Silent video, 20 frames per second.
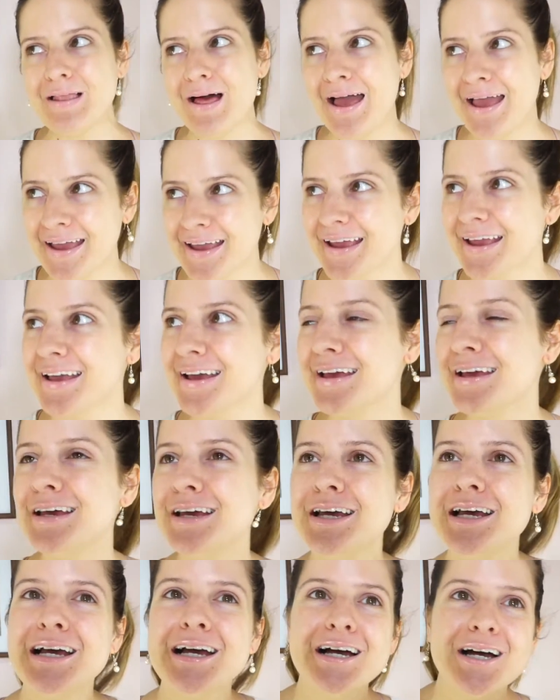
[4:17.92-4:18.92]
like
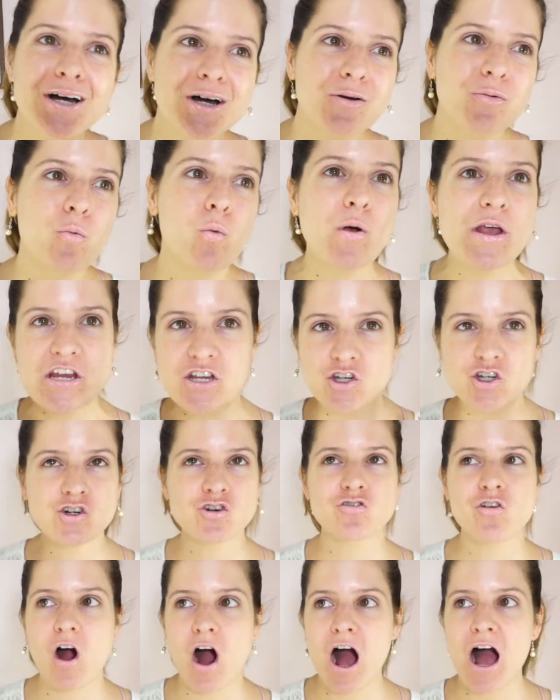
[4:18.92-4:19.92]
we
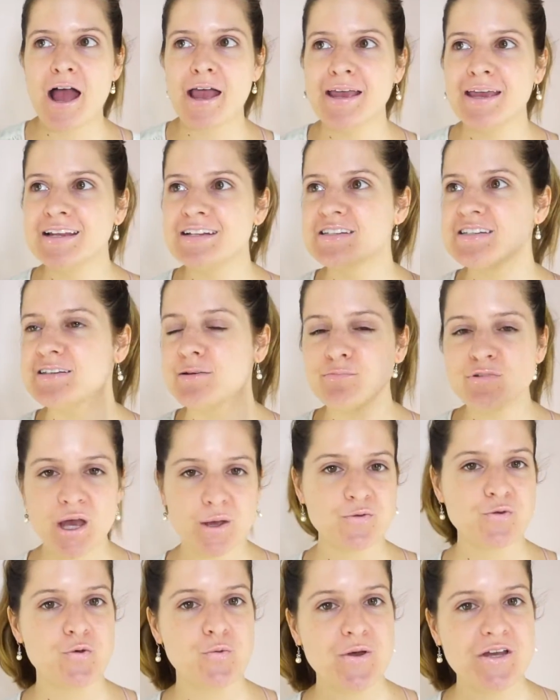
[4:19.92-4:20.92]
try and
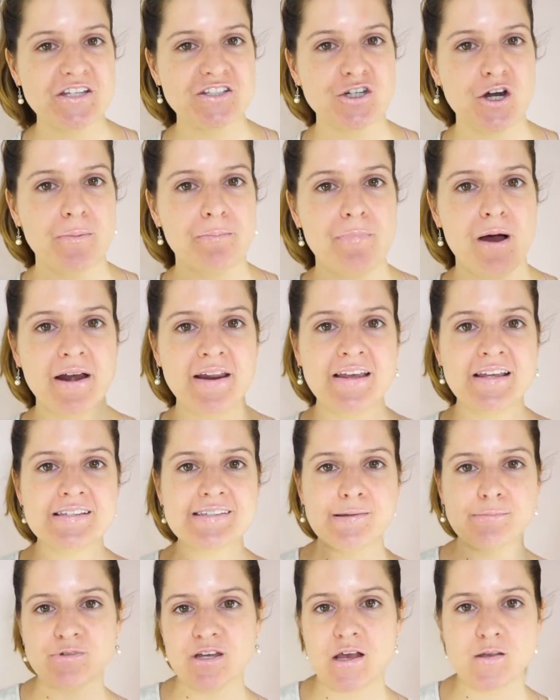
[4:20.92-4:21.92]
sometimes we waste our money,
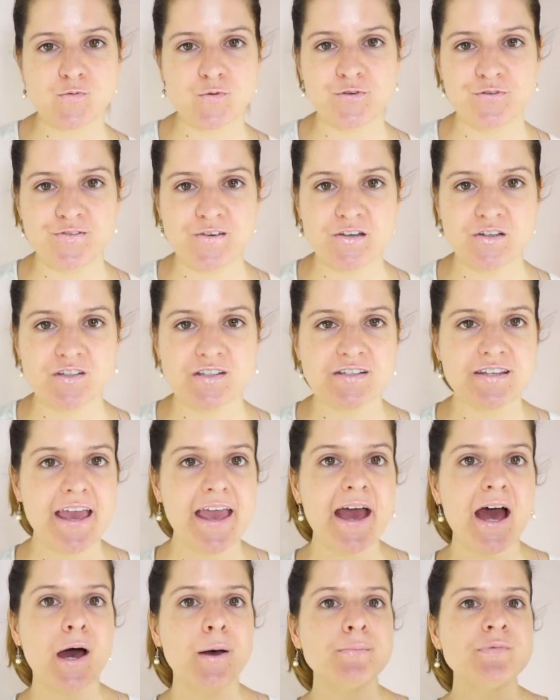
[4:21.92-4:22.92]
sometimes we feel
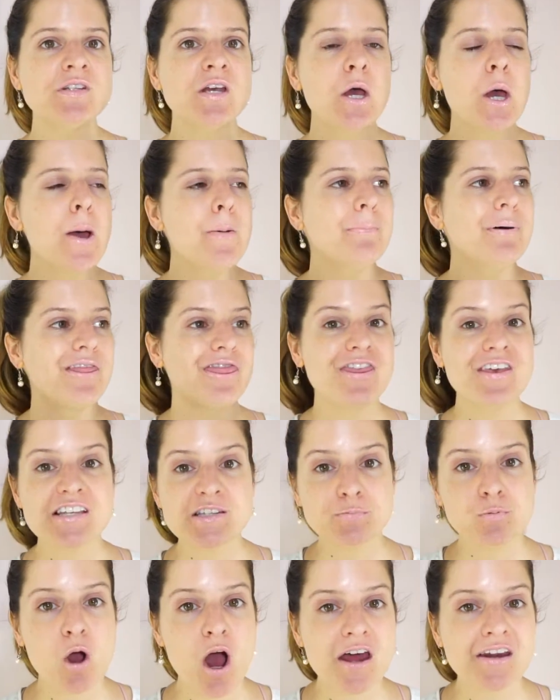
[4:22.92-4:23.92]
scammed, but
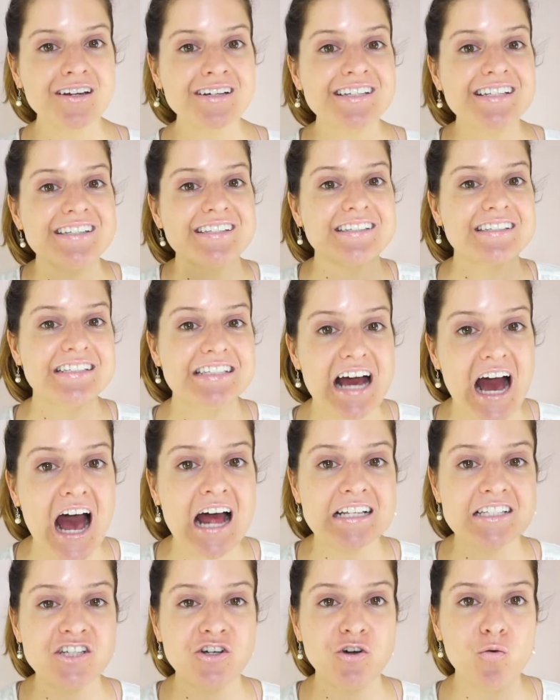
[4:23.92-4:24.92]
this product is
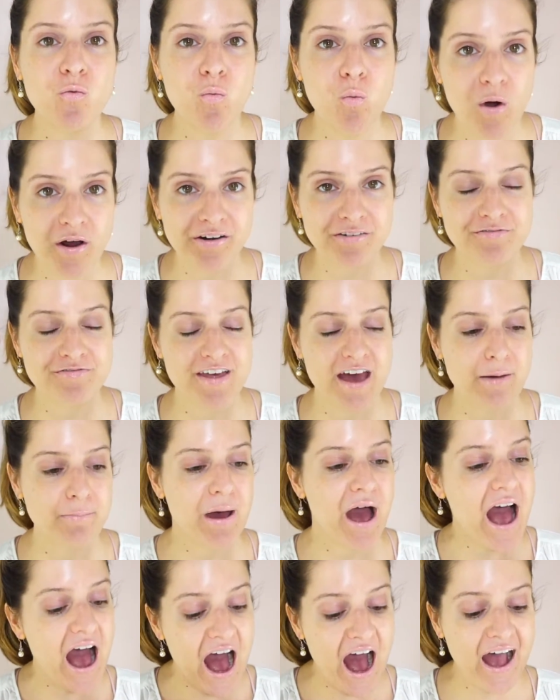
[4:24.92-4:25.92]
not one of them.
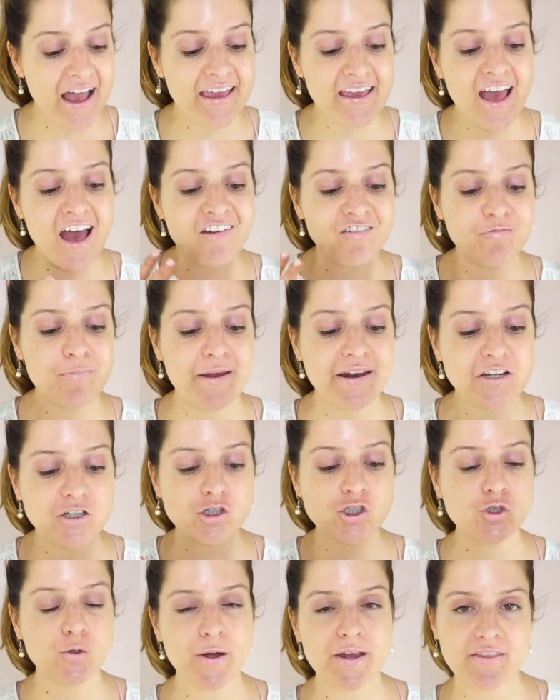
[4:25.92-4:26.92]
I have been
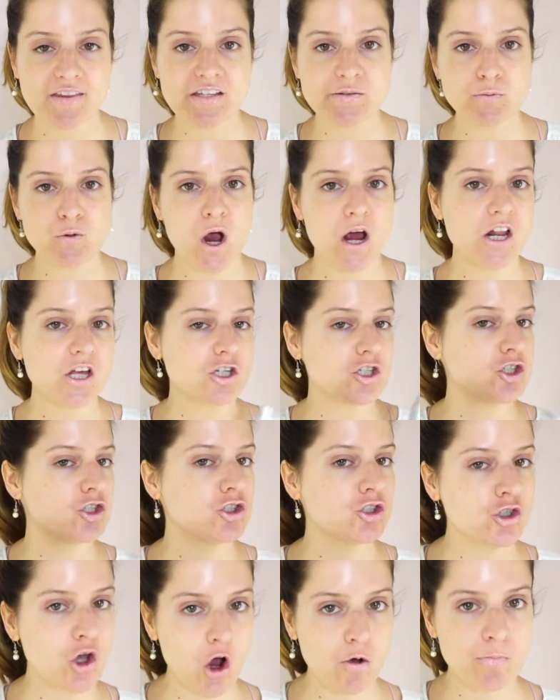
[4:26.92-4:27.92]
enjoying this product
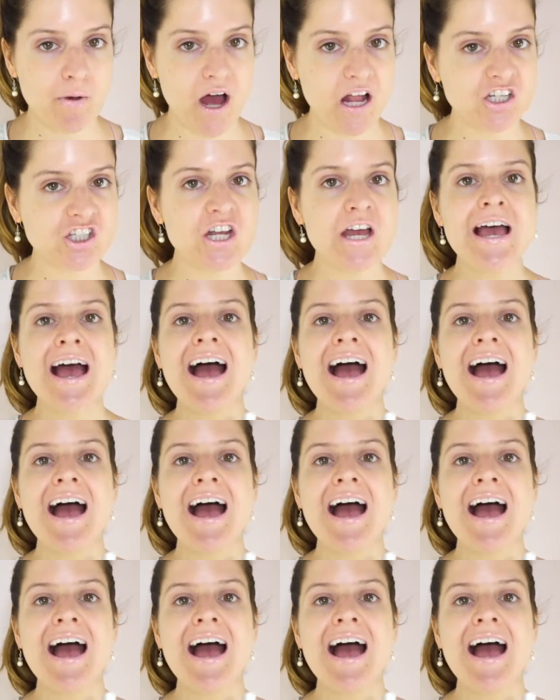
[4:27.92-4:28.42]
so much.